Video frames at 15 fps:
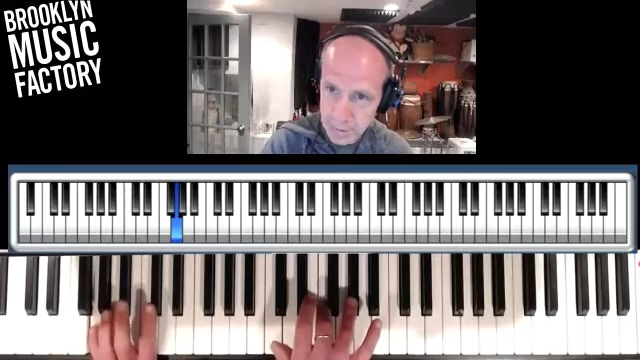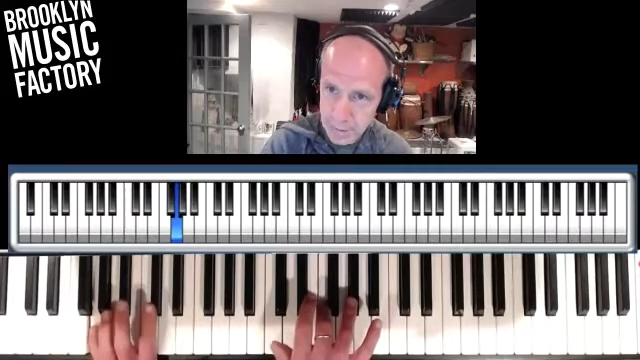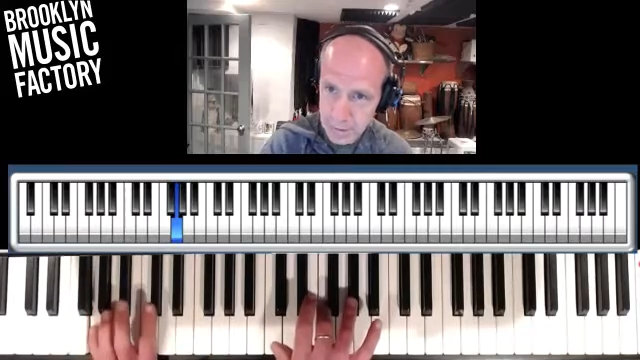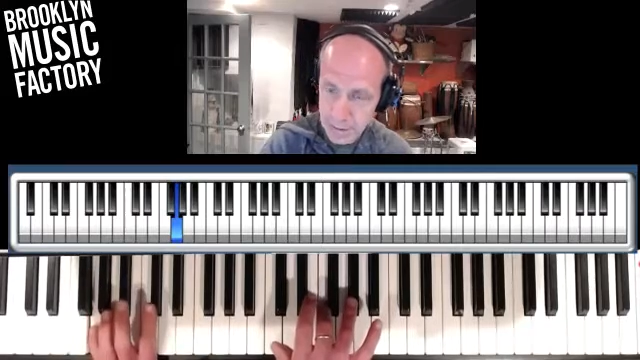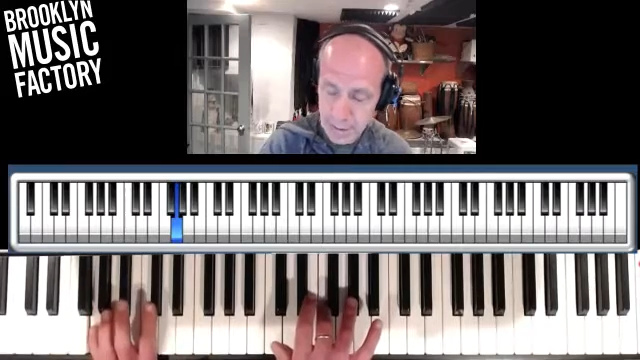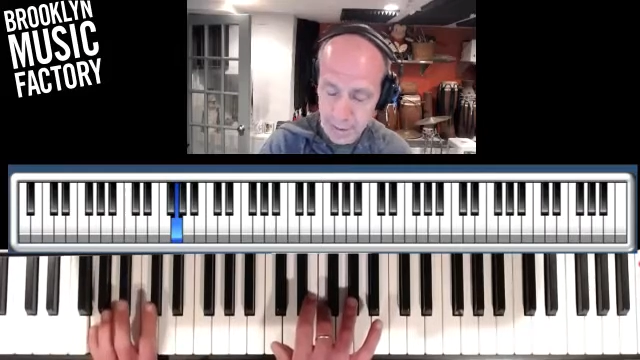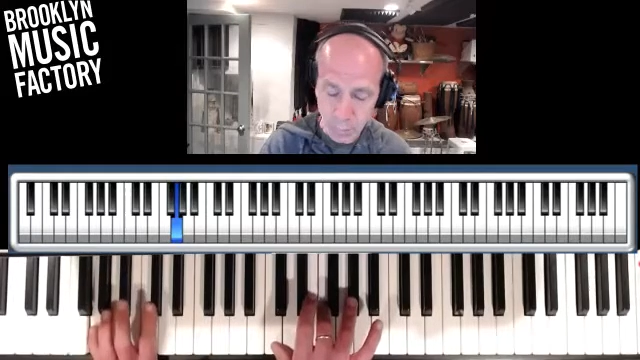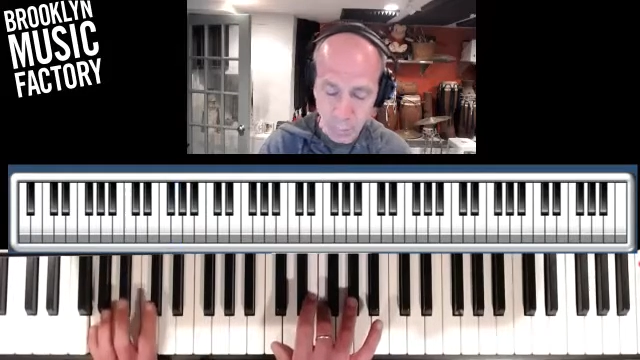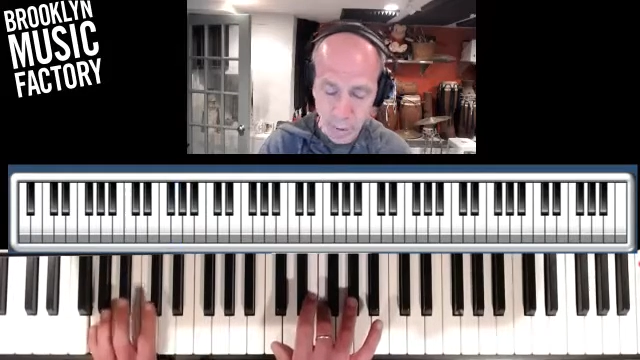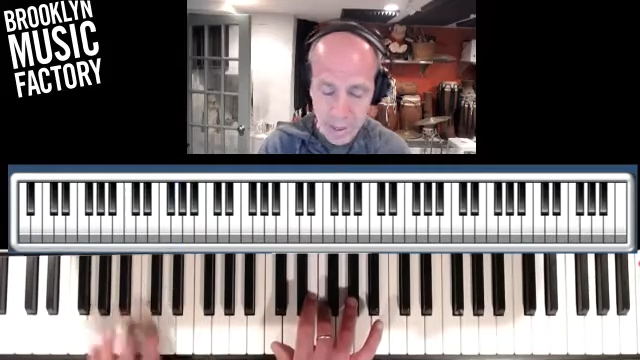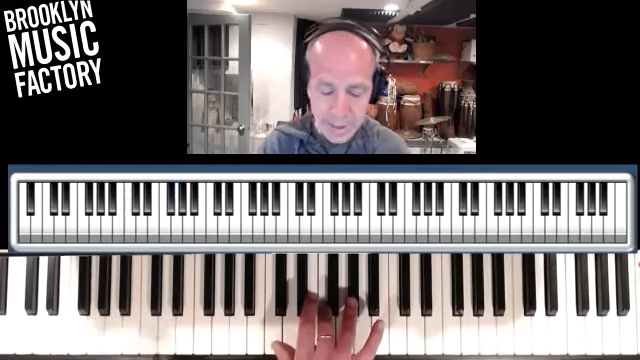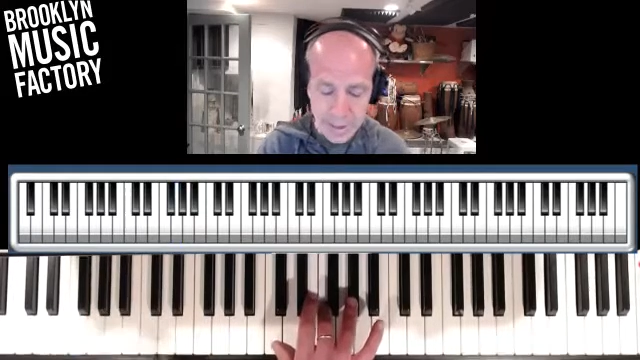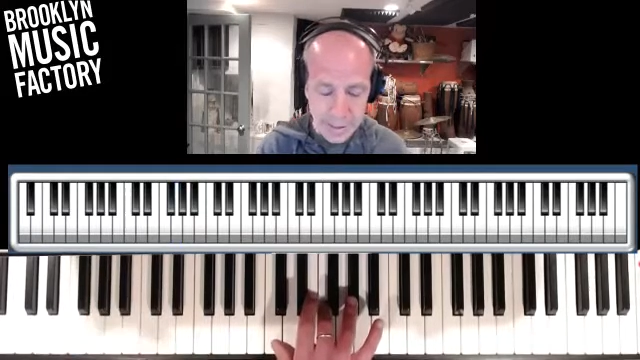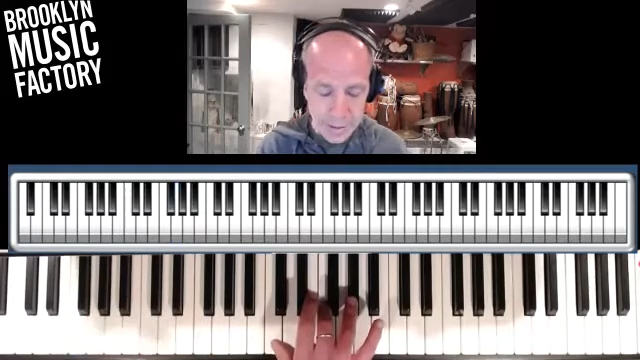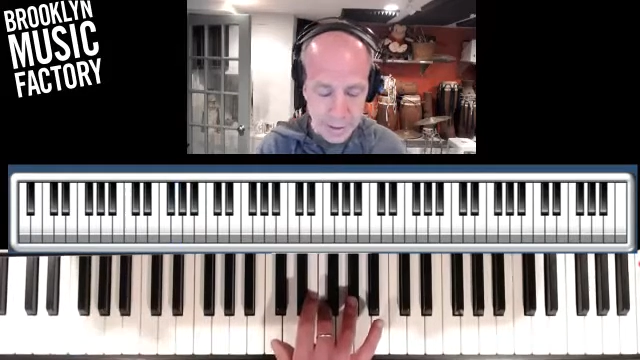And why
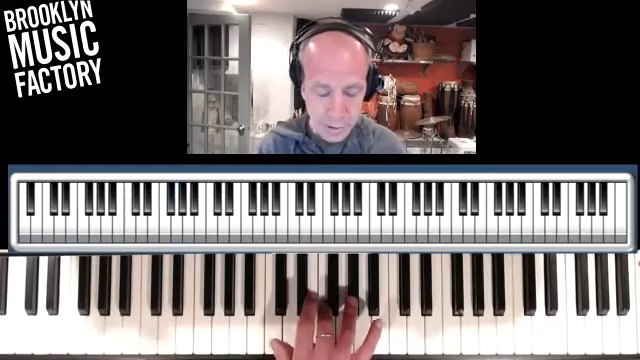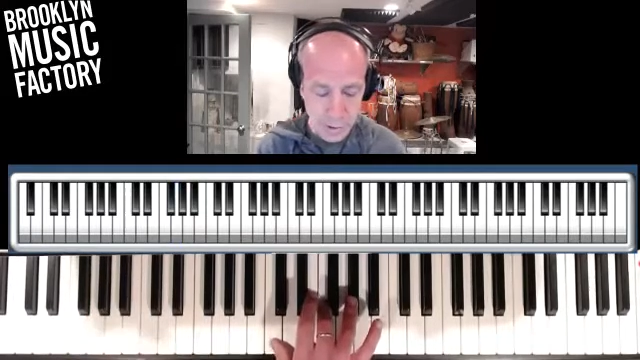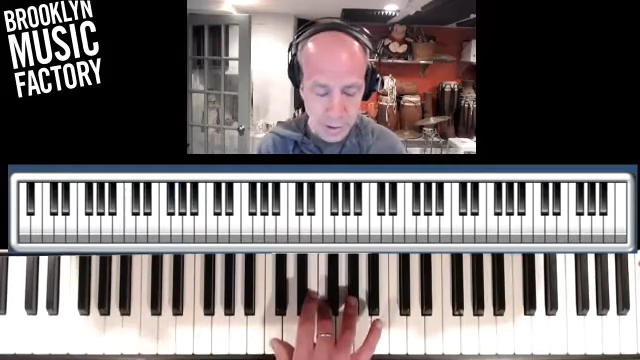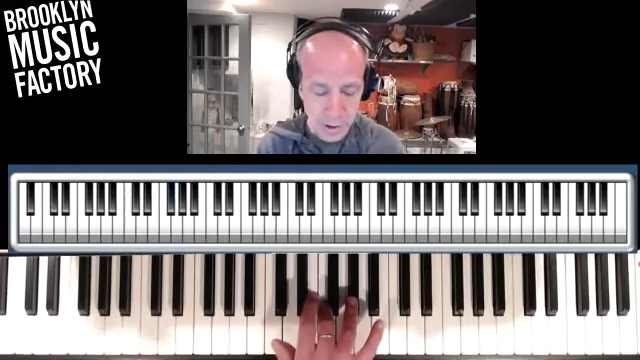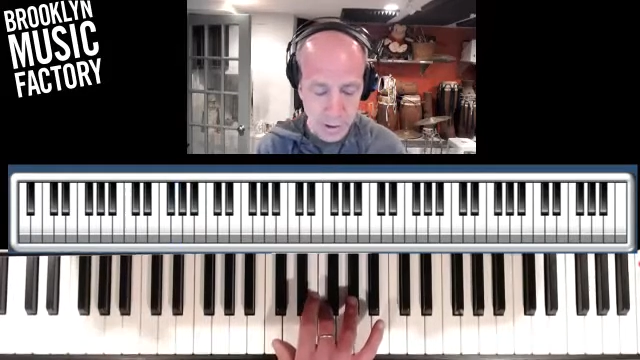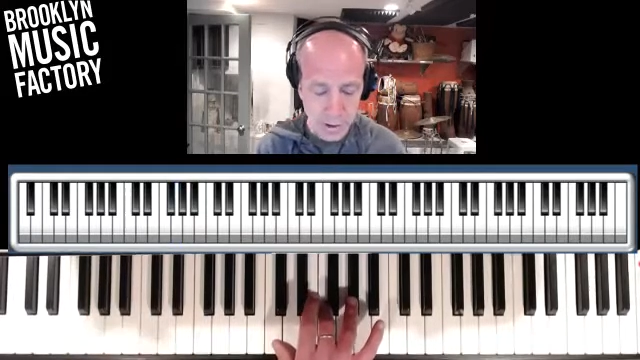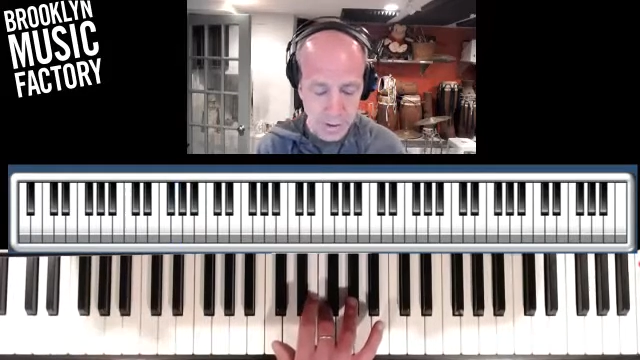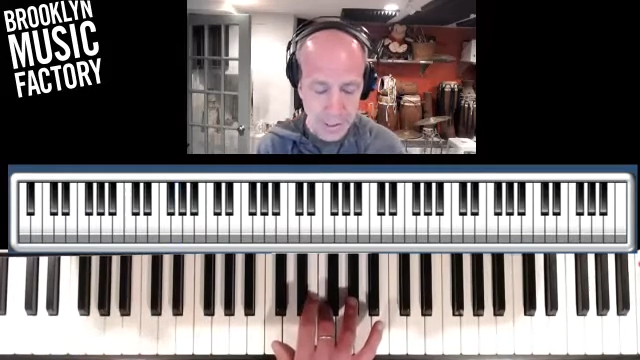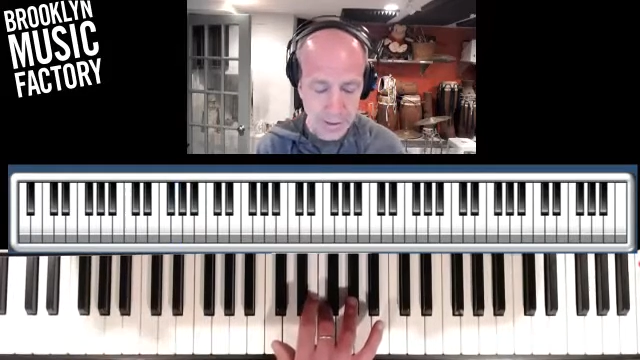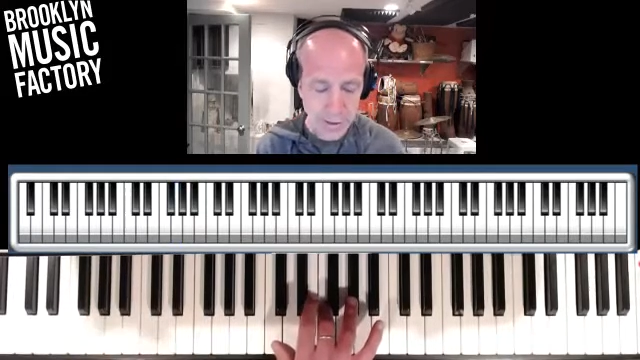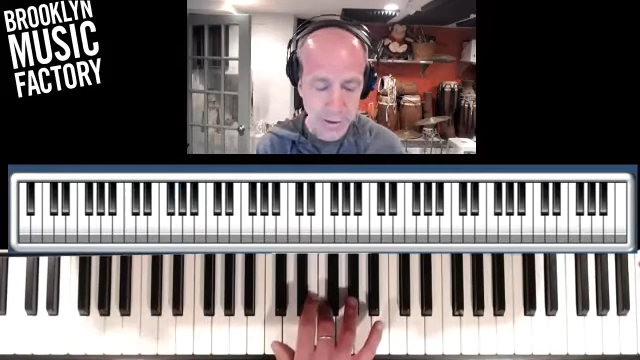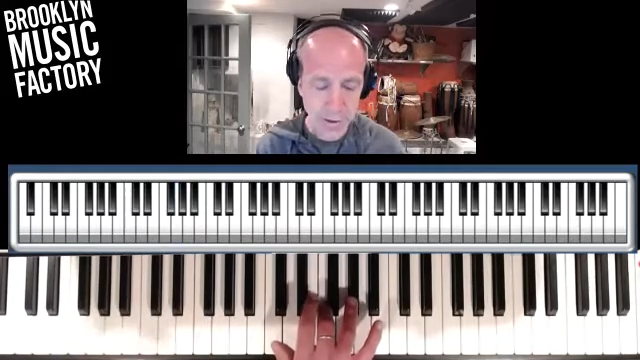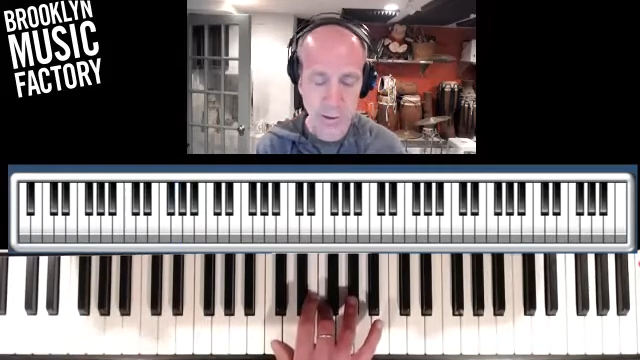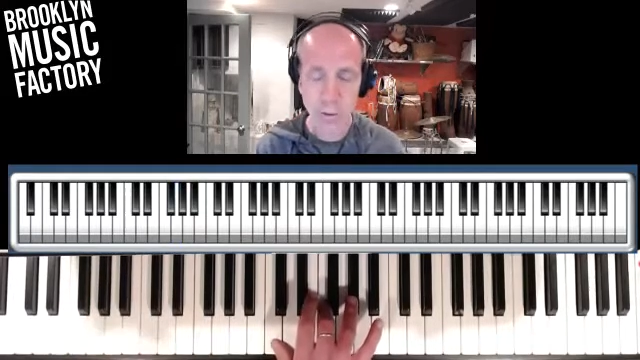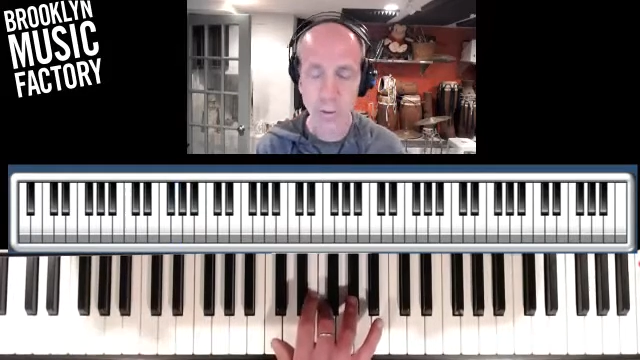is that so strong? That's
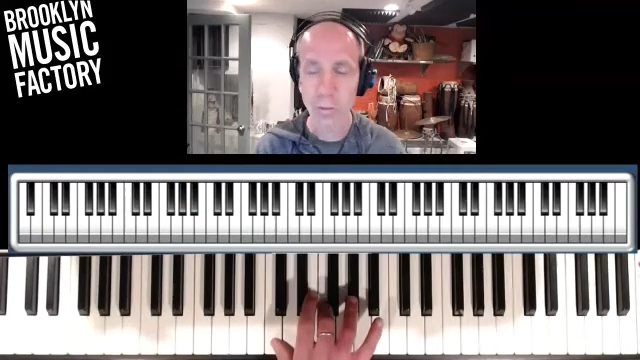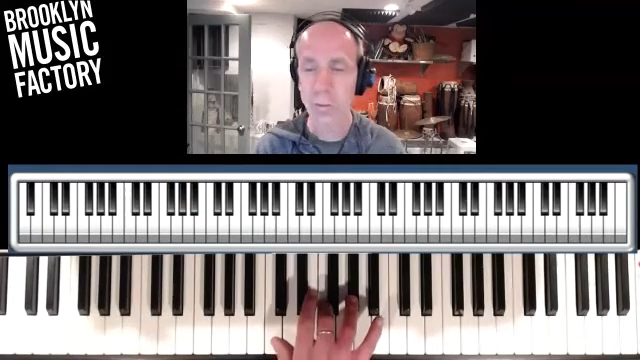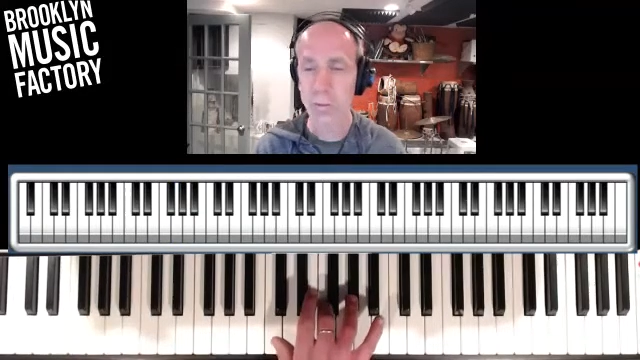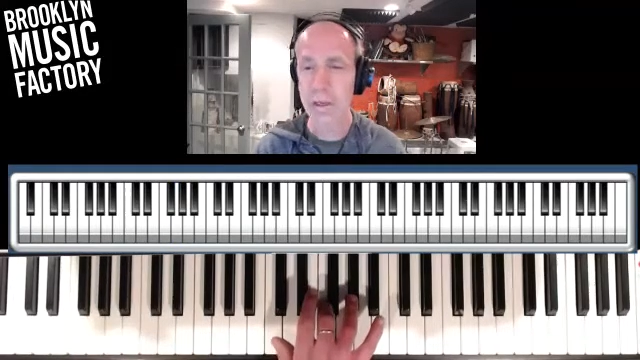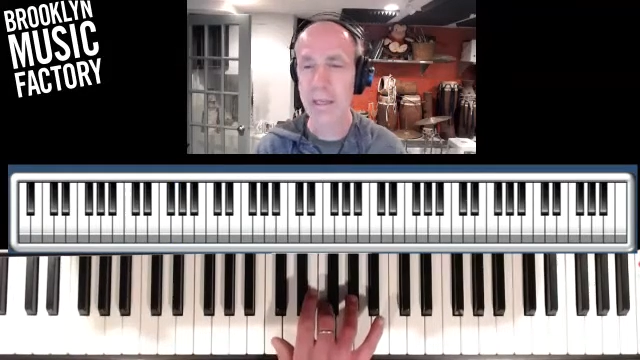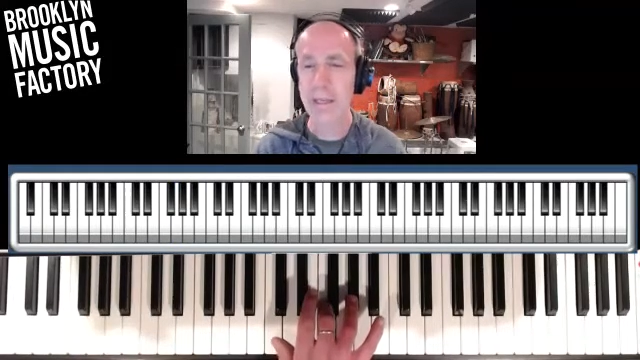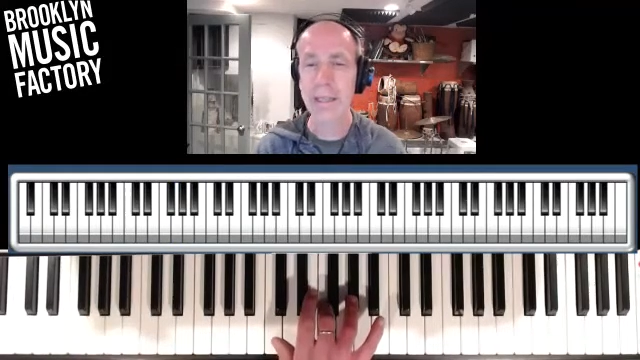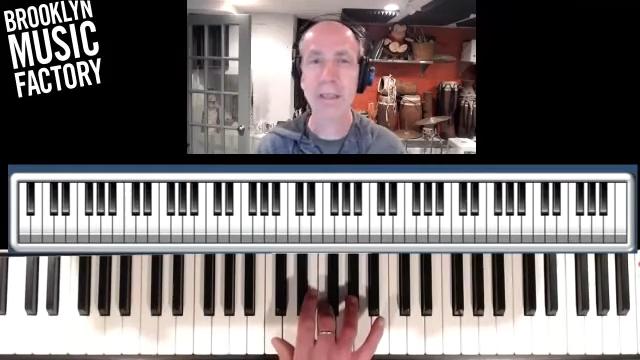just a really